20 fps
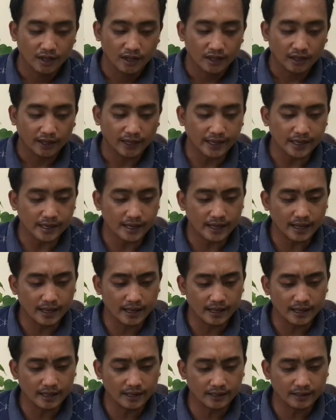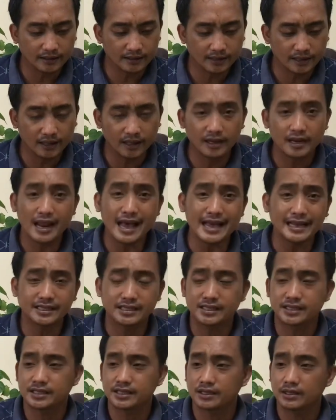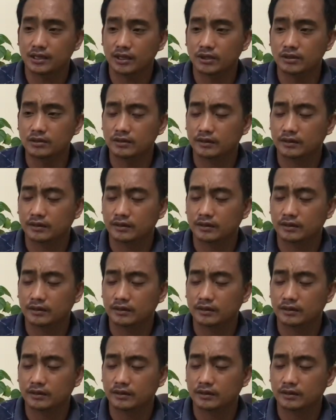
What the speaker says: Okay, and last, no?